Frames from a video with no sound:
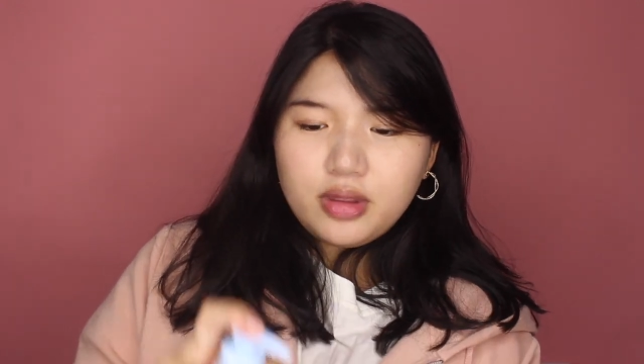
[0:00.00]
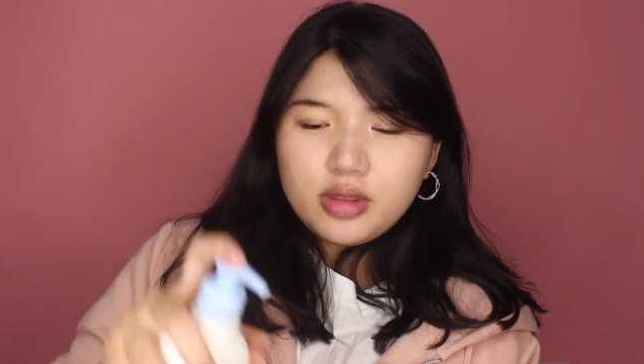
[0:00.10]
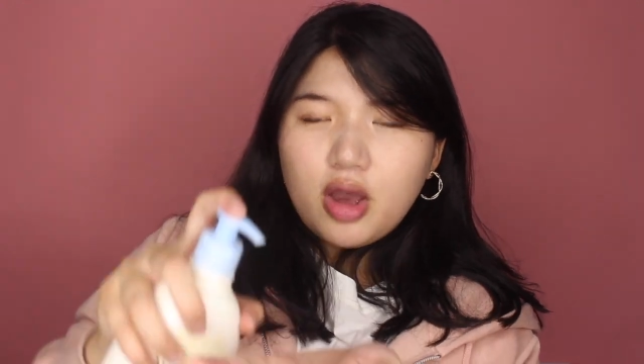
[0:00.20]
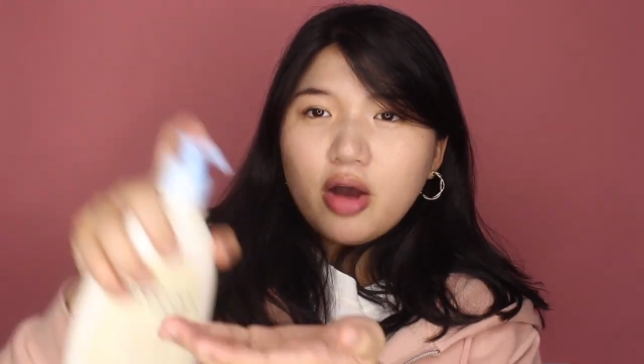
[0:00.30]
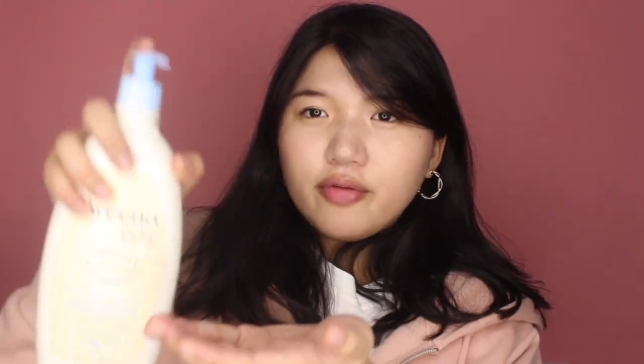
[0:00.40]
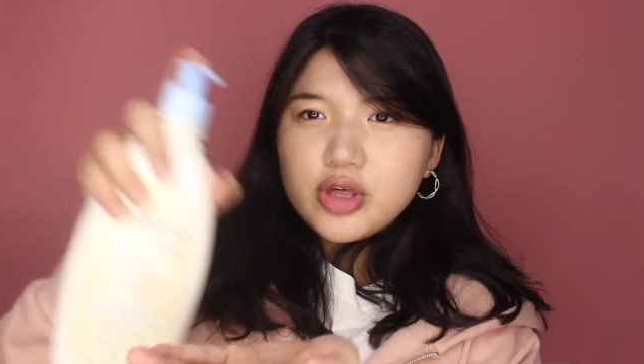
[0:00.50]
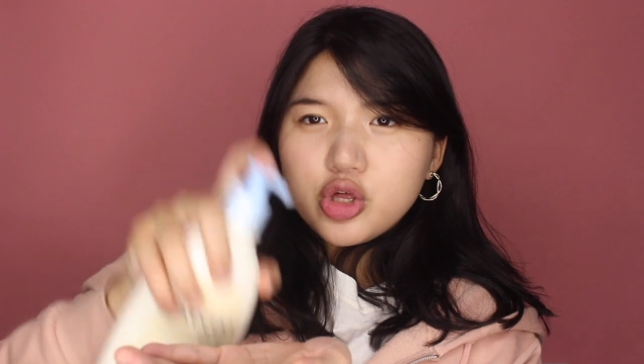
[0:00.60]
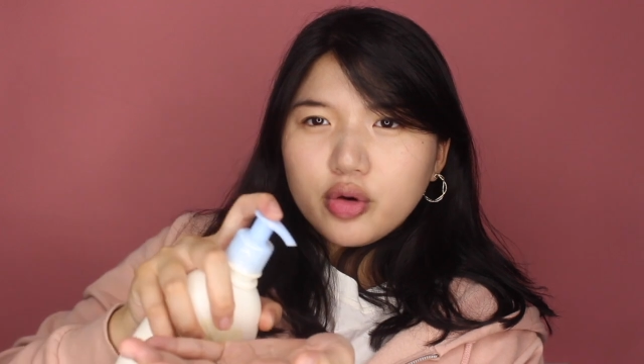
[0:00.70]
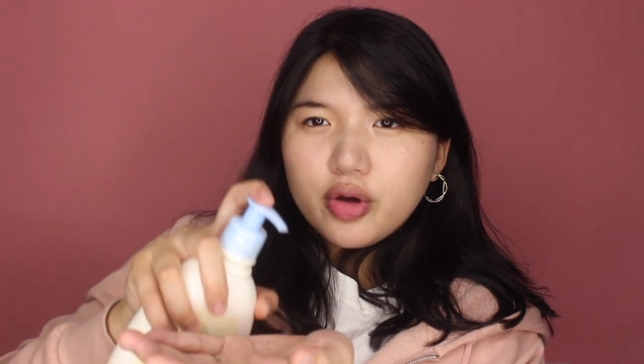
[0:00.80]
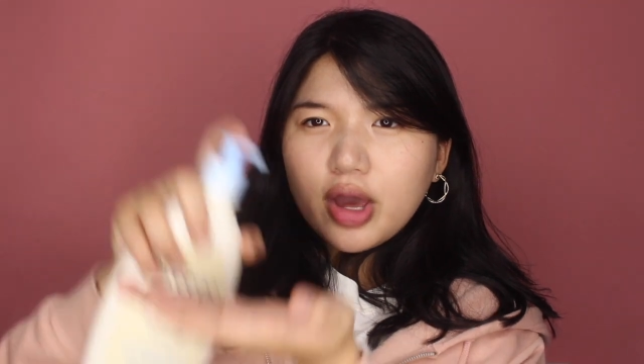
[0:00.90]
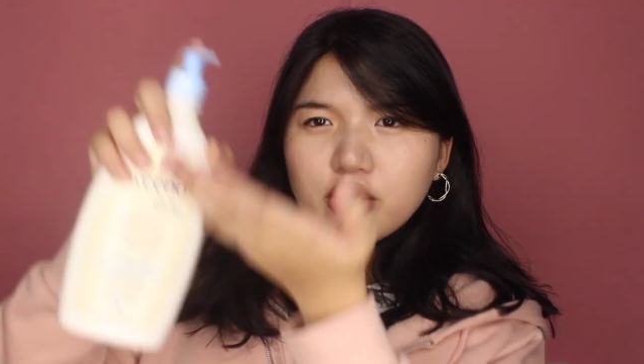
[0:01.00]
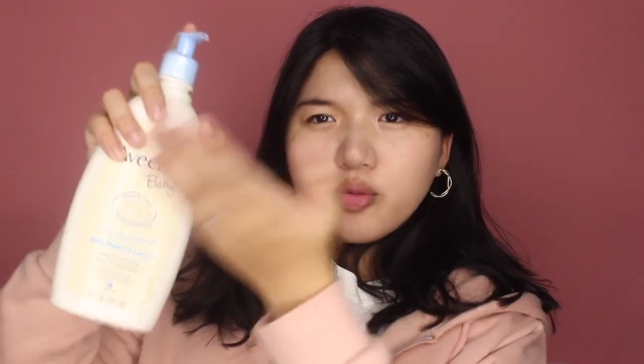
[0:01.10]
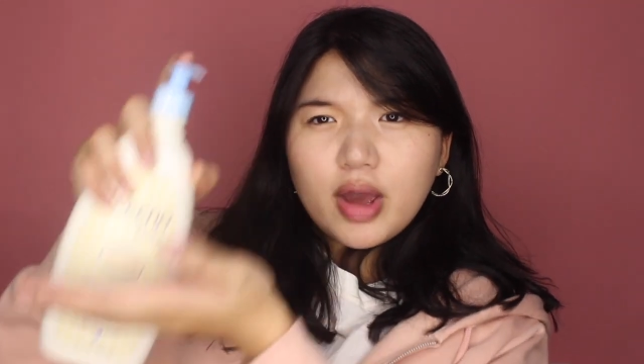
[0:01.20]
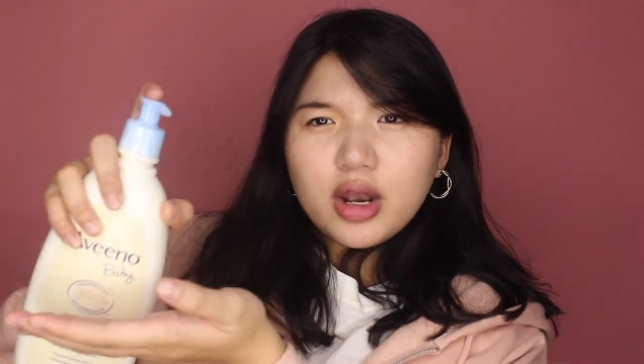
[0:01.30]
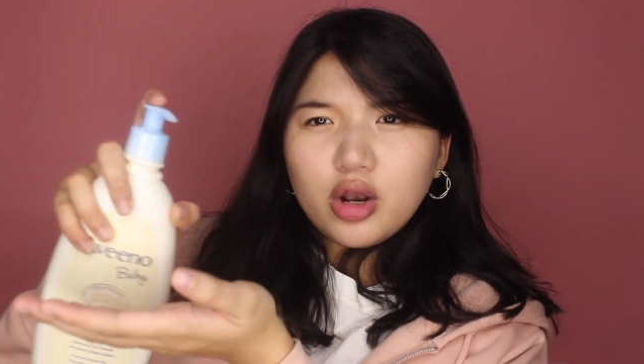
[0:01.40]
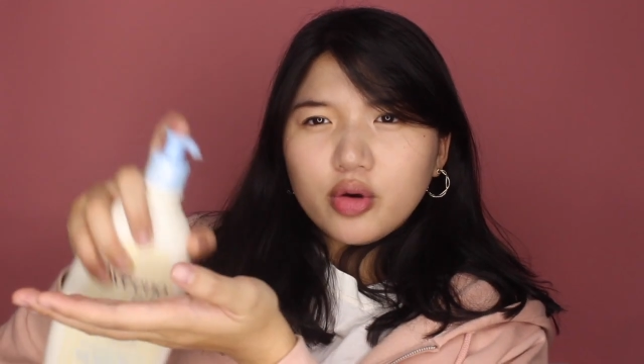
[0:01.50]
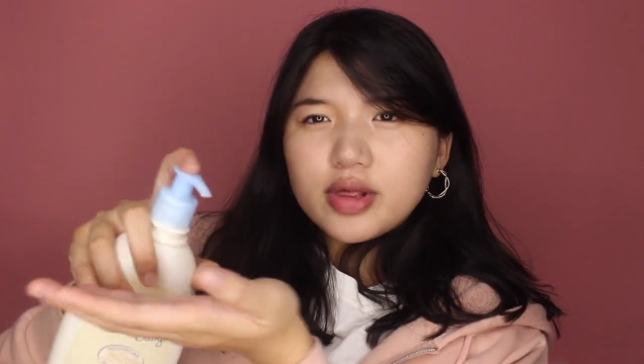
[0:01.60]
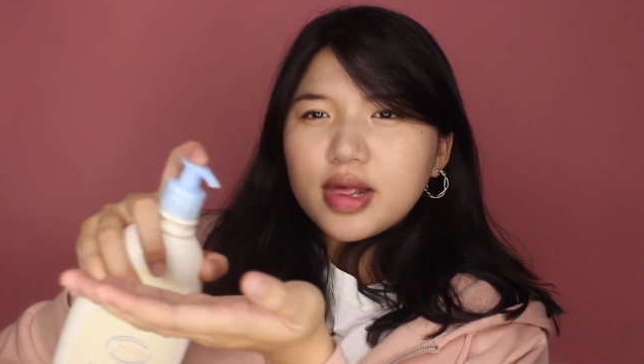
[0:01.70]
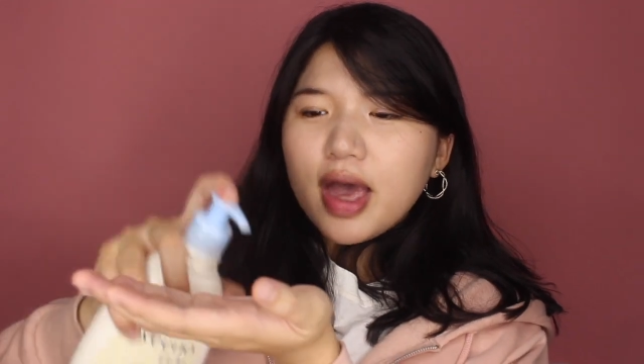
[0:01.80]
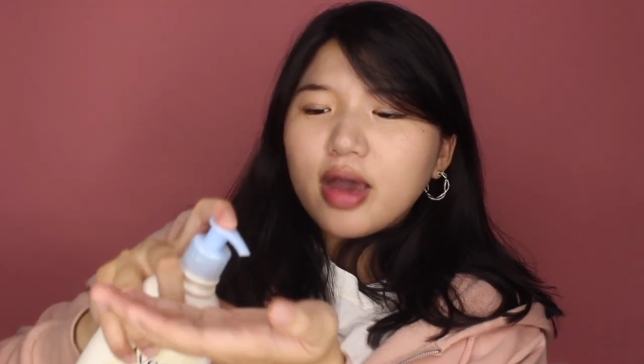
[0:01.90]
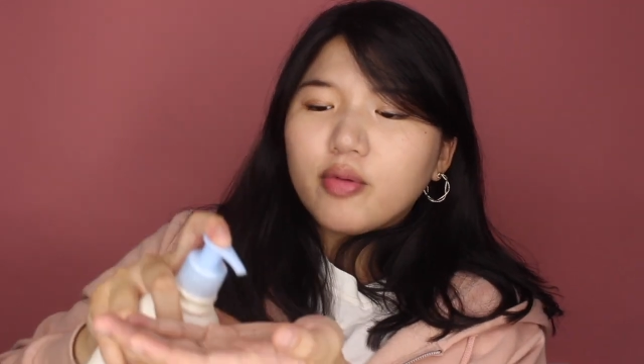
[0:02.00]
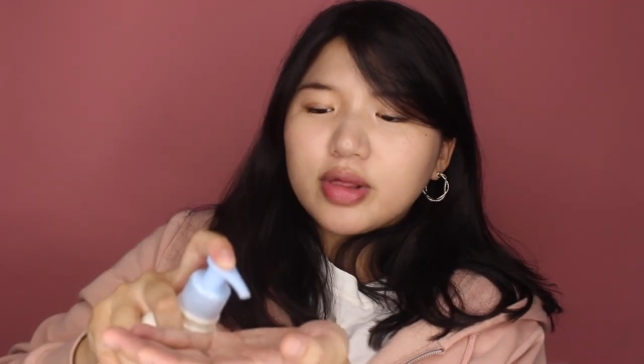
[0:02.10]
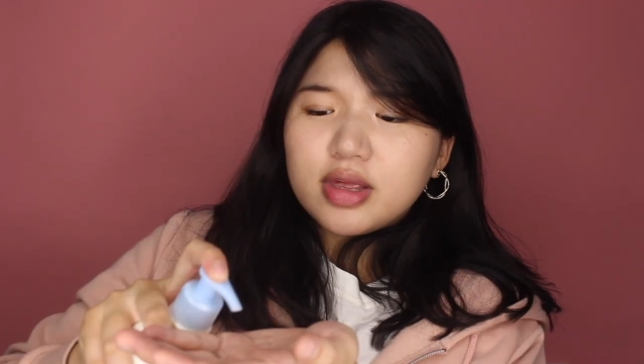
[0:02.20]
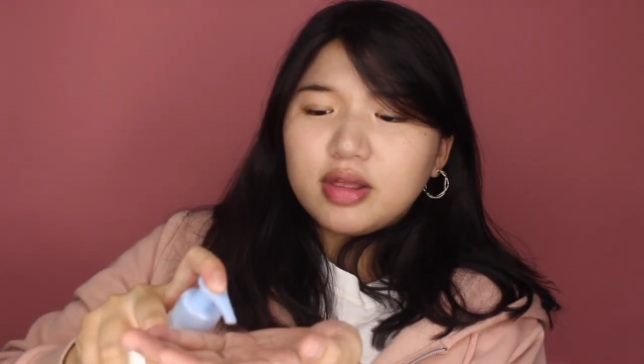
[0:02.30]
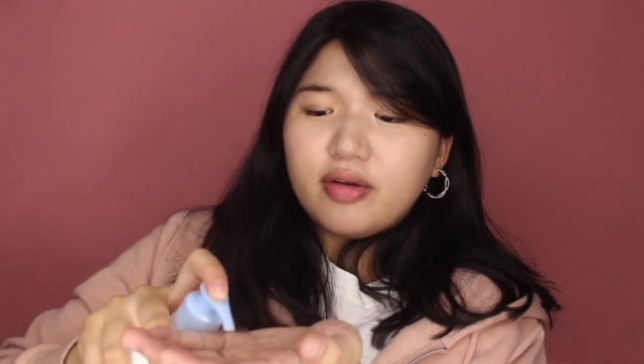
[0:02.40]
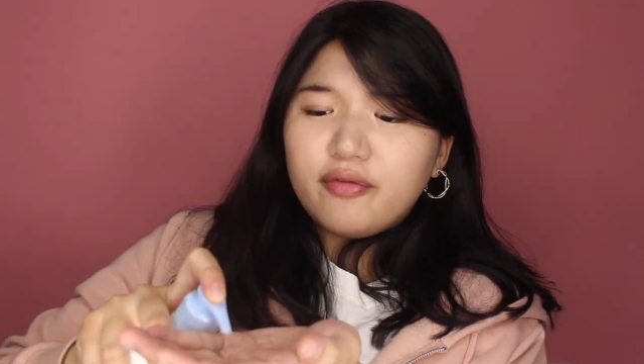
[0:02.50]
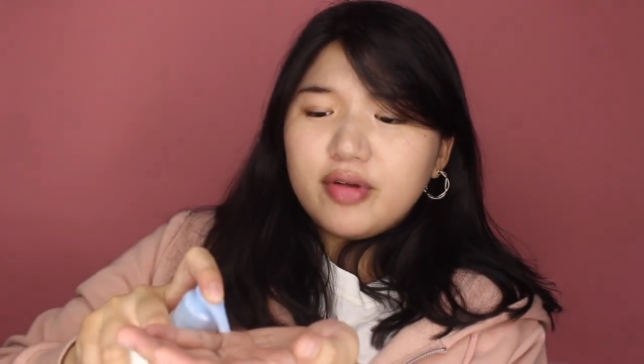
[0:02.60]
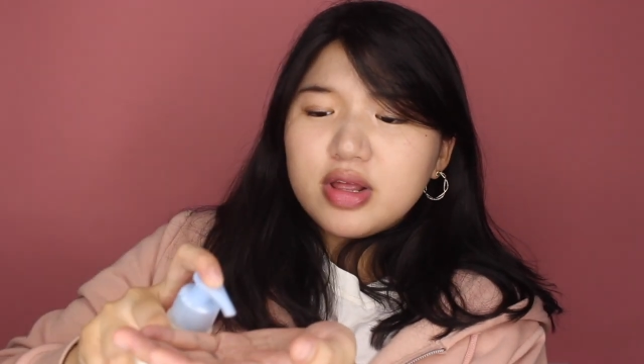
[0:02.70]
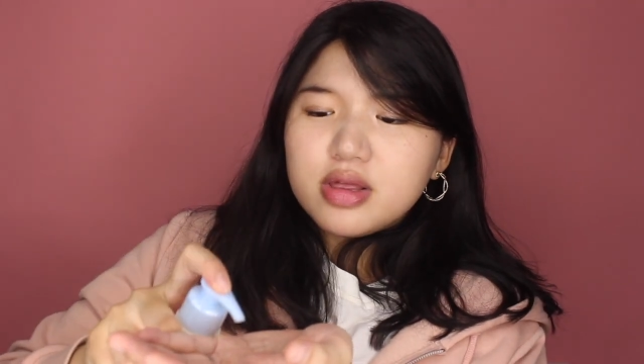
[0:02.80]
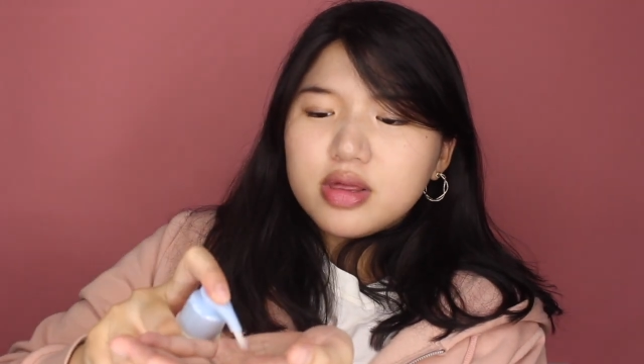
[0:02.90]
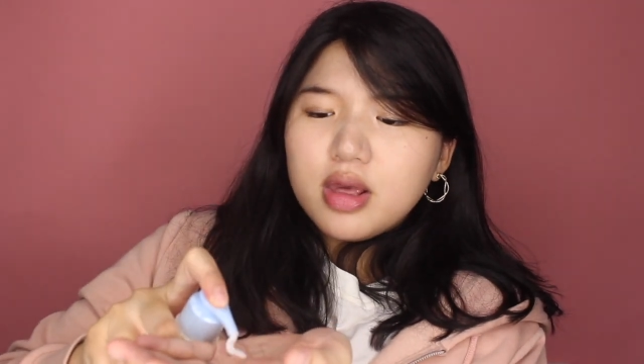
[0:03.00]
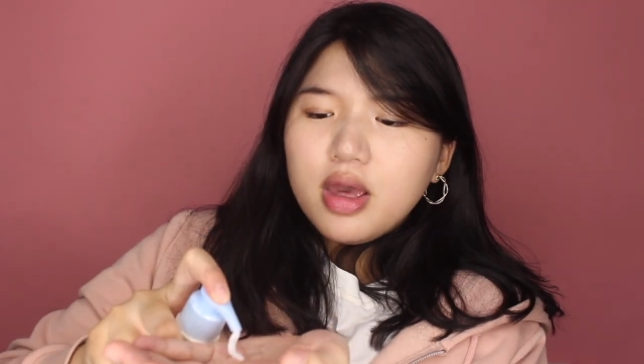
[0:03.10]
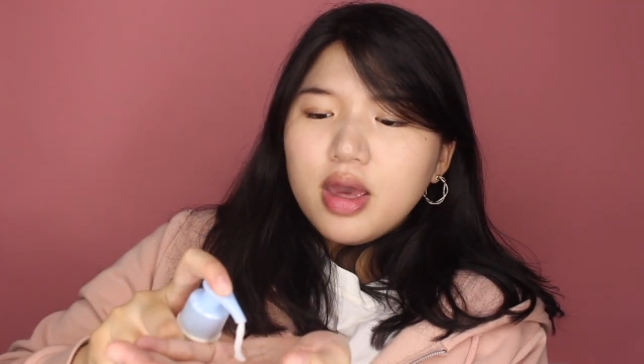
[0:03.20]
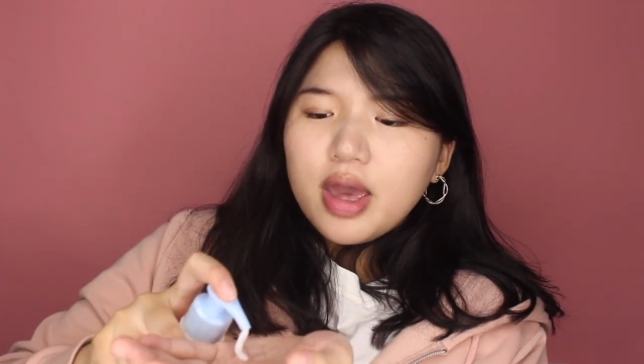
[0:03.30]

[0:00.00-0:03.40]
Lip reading: so I will show you guys what it looks like, what's the difference.